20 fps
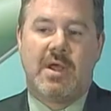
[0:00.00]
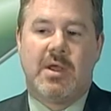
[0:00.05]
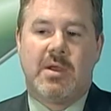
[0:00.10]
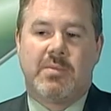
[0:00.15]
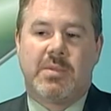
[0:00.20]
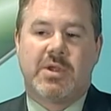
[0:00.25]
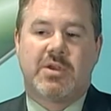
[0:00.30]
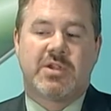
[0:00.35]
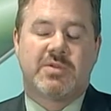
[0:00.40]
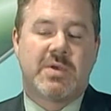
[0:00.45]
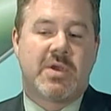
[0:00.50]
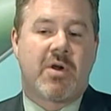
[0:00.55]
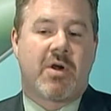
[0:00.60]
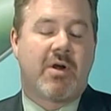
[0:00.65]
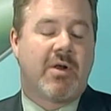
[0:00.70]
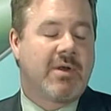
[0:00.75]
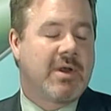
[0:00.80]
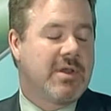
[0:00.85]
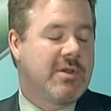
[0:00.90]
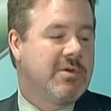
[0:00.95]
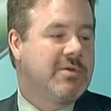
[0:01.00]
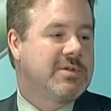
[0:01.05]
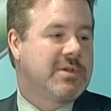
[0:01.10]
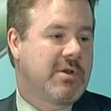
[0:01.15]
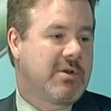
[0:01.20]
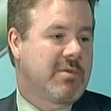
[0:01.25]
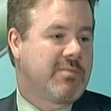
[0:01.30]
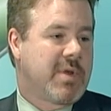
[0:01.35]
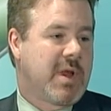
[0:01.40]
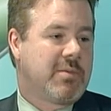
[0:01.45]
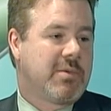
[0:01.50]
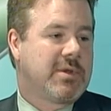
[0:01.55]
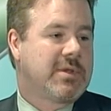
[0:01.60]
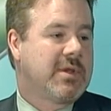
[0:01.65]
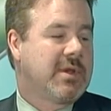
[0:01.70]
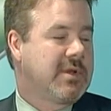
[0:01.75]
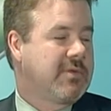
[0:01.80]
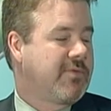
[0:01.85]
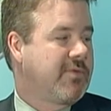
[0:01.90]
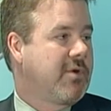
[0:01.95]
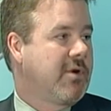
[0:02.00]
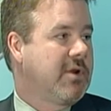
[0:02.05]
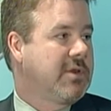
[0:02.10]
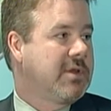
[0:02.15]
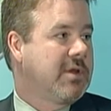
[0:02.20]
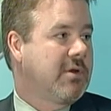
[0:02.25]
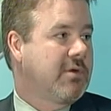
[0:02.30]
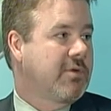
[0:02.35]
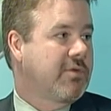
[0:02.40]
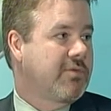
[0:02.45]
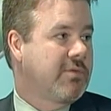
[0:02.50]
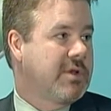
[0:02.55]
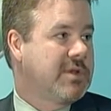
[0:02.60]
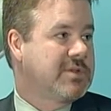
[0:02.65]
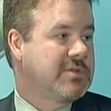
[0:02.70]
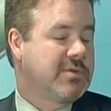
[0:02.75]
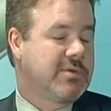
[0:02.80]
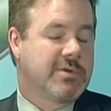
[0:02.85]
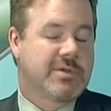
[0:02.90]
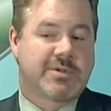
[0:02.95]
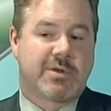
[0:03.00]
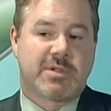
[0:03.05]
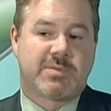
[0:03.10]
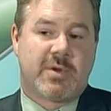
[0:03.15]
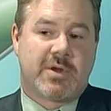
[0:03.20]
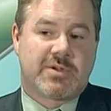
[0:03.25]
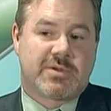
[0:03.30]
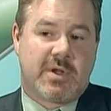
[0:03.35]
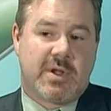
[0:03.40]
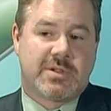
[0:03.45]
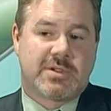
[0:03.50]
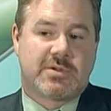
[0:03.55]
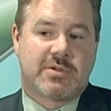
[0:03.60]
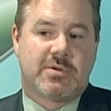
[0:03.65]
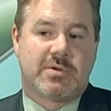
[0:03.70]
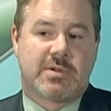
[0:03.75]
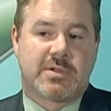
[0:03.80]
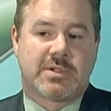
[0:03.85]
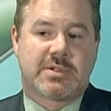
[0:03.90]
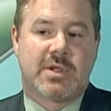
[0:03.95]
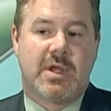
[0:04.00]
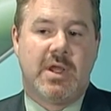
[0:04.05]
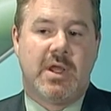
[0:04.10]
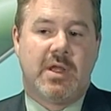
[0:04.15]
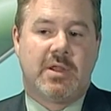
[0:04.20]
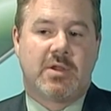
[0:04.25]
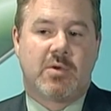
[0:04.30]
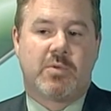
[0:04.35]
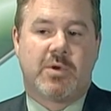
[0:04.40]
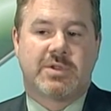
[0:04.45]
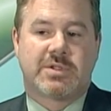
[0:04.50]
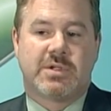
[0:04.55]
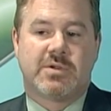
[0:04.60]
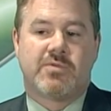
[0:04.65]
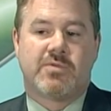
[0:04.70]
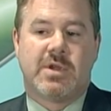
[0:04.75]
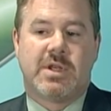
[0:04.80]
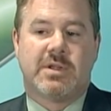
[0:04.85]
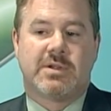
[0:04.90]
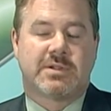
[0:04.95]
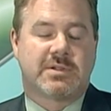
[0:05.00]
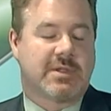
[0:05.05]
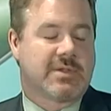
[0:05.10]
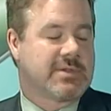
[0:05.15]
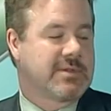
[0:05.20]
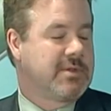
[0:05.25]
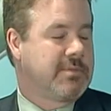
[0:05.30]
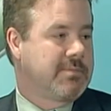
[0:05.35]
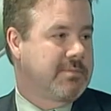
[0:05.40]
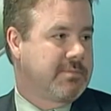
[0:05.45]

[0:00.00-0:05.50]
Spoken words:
because we already use here in Pemberton for our Tier 3 students, our special ed students, the Wilson reading system.